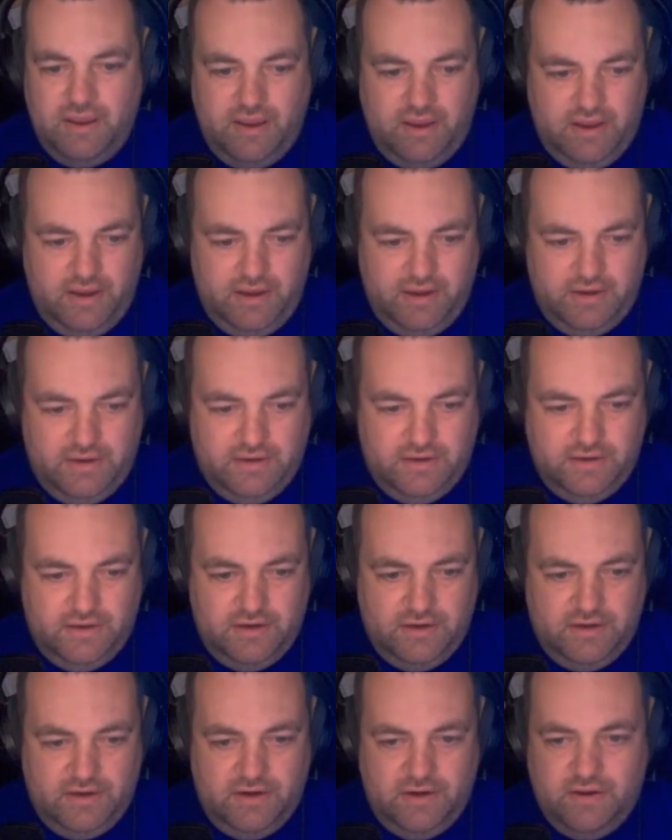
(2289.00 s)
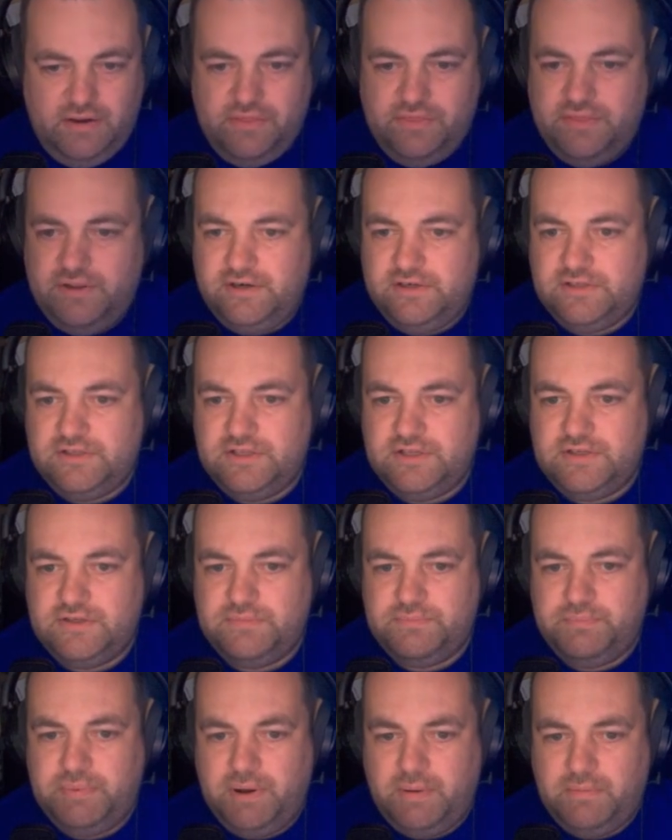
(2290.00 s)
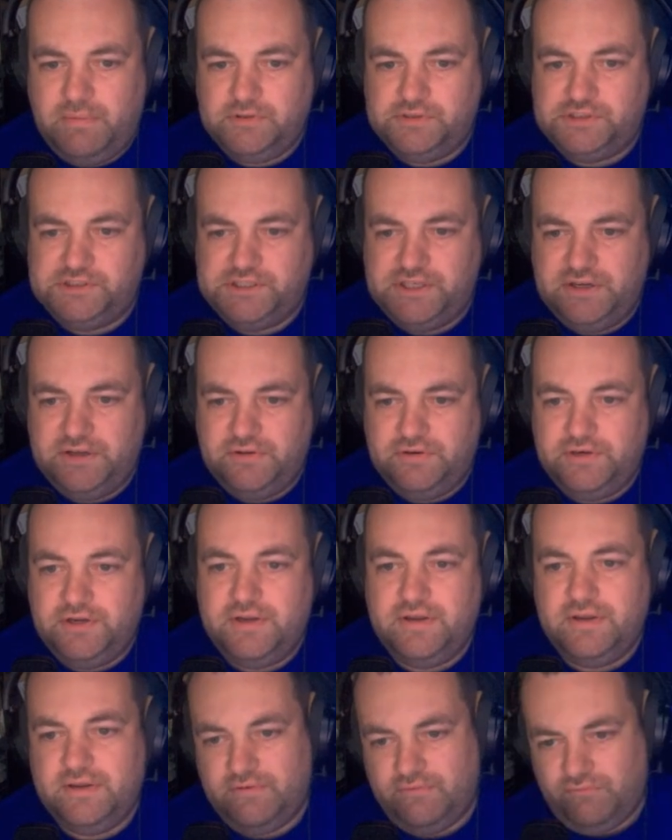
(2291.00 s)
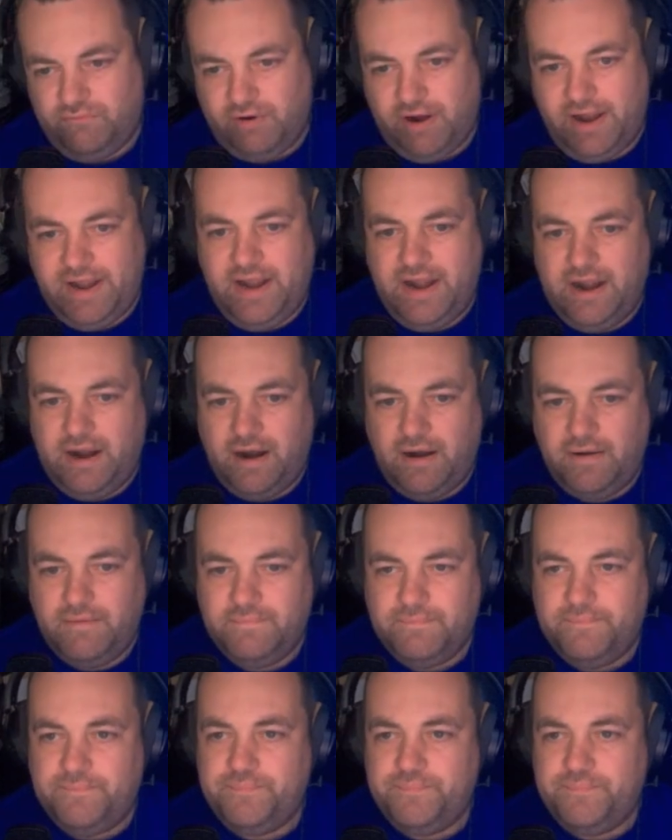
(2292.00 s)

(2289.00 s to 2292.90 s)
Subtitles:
And there's this bubble shield right here